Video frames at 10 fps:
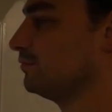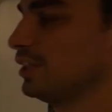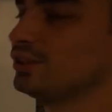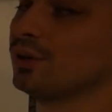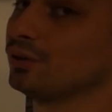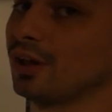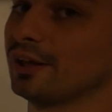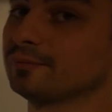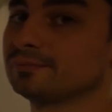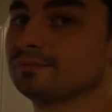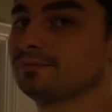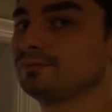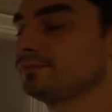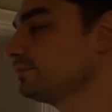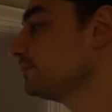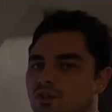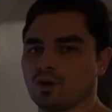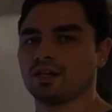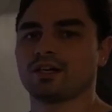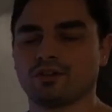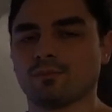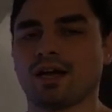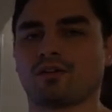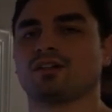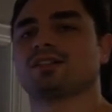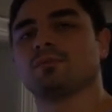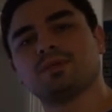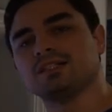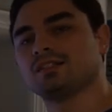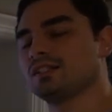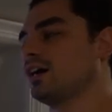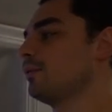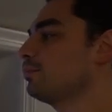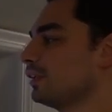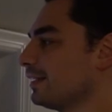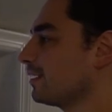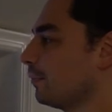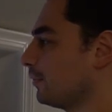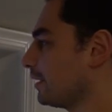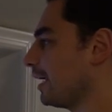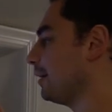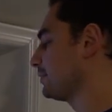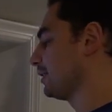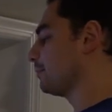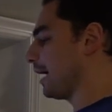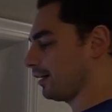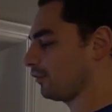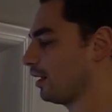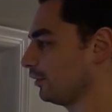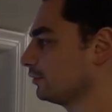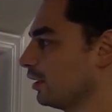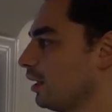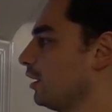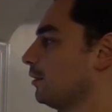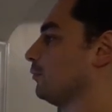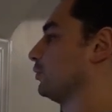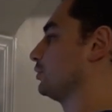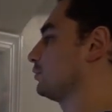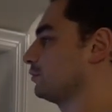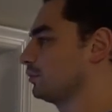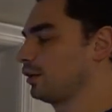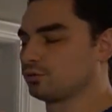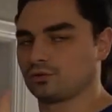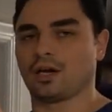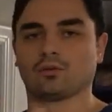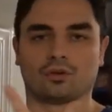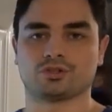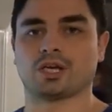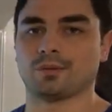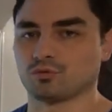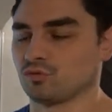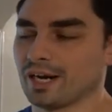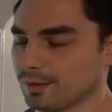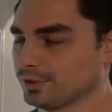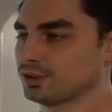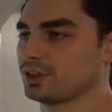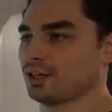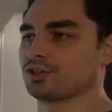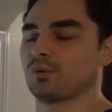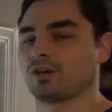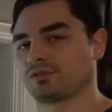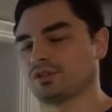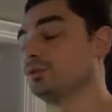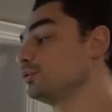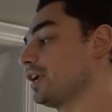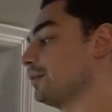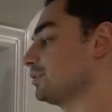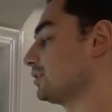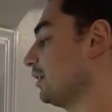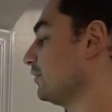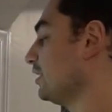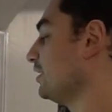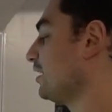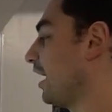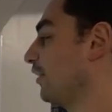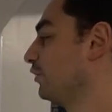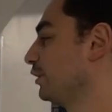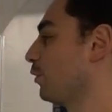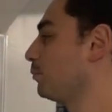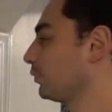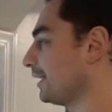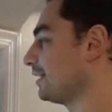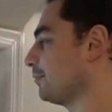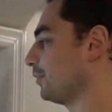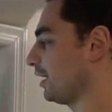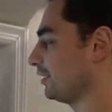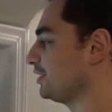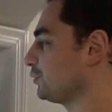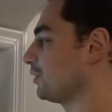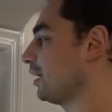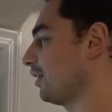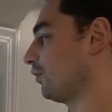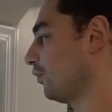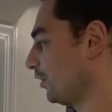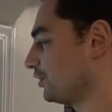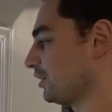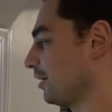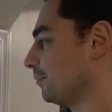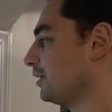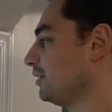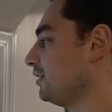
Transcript: there's no delay. So while I give you the background to the PC, I'll play a couple of games in the background. Um, we'll just, I'll, uh, I'll launch games randomly, just kind of showing off the new games and stuff. I really won't play them, but at least we'll kind of launch them